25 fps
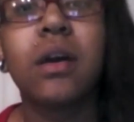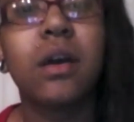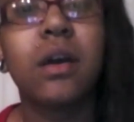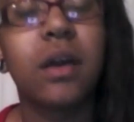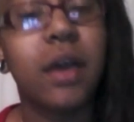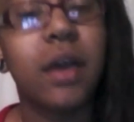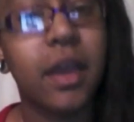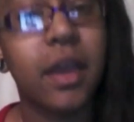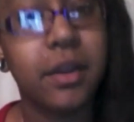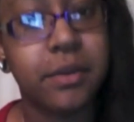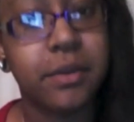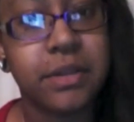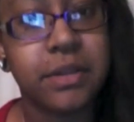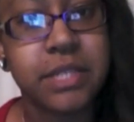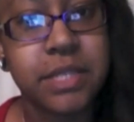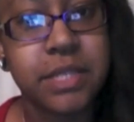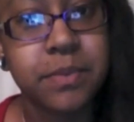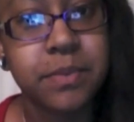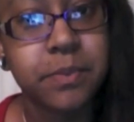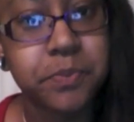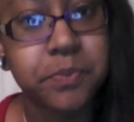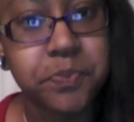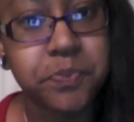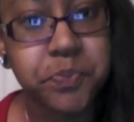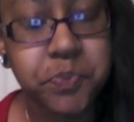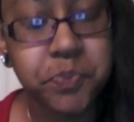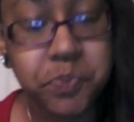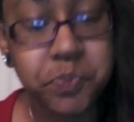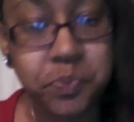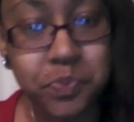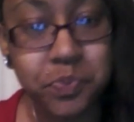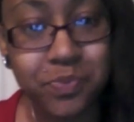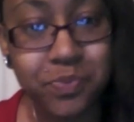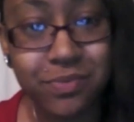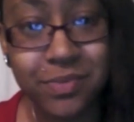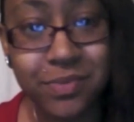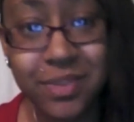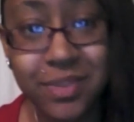Anyways,
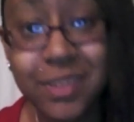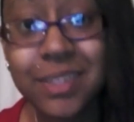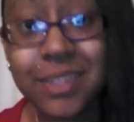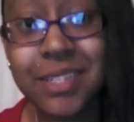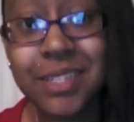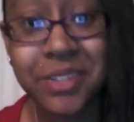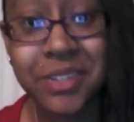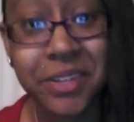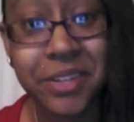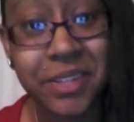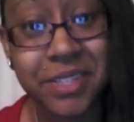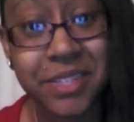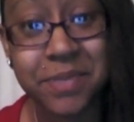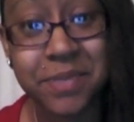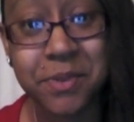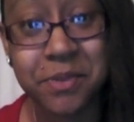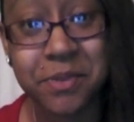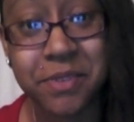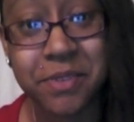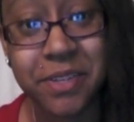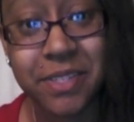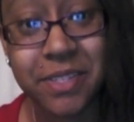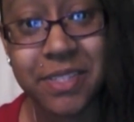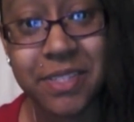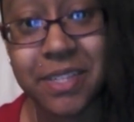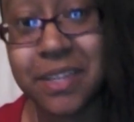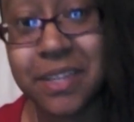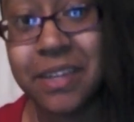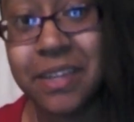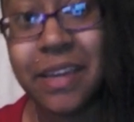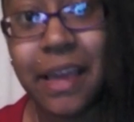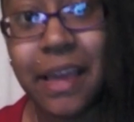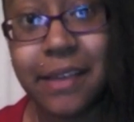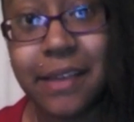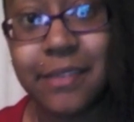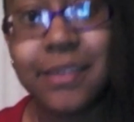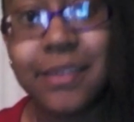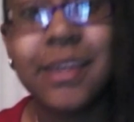sorry, that's my fiance
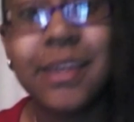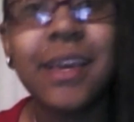again.